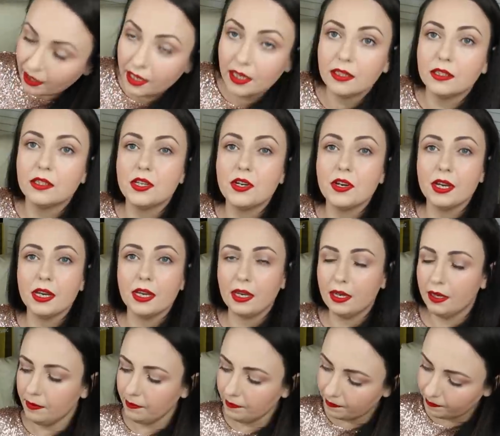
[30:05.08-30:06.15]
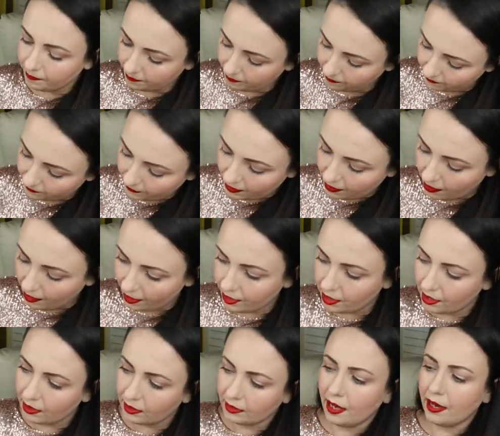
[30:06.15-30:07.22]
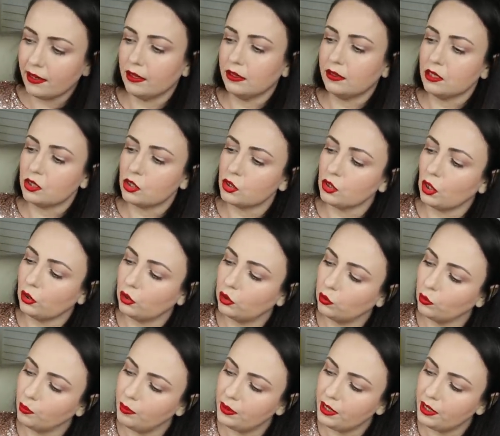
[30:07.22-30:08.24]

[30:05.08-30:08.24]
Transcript: a tree. I really like that it's not too